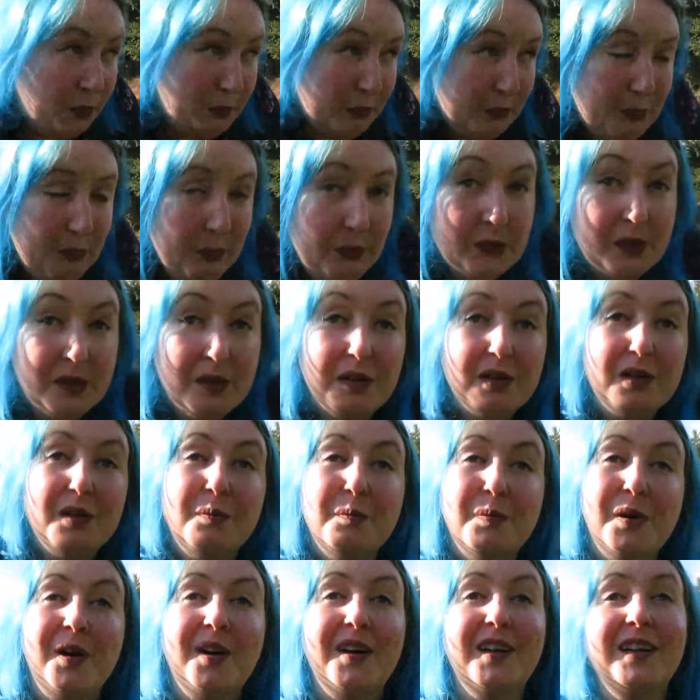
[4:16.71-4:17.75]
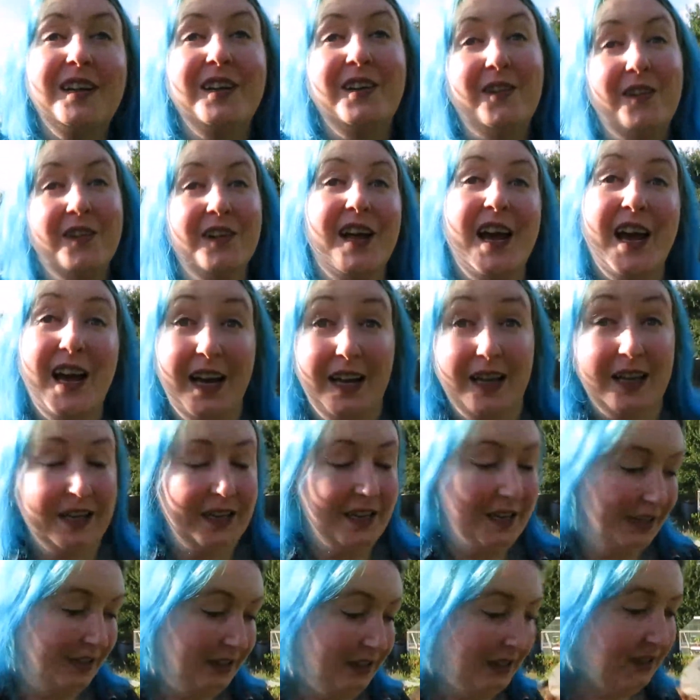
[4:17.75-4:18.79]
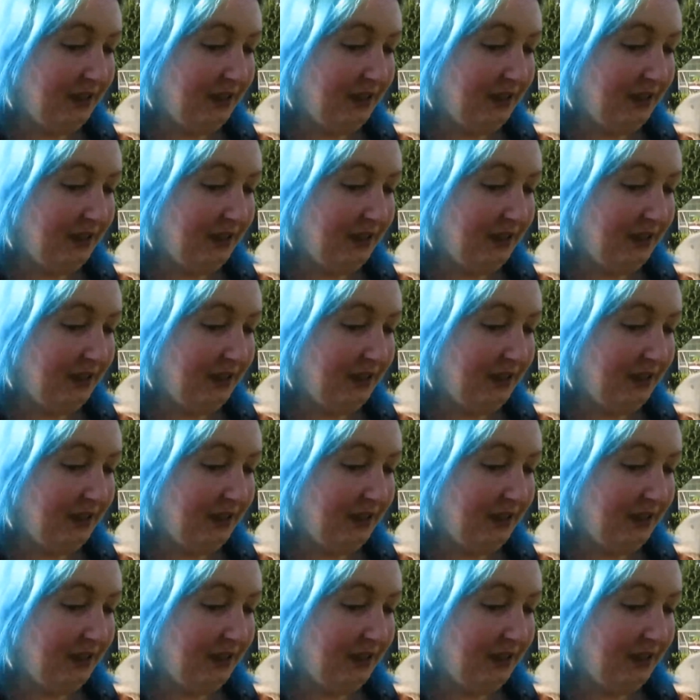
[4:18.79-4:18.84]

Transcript: Oh, piling on hay.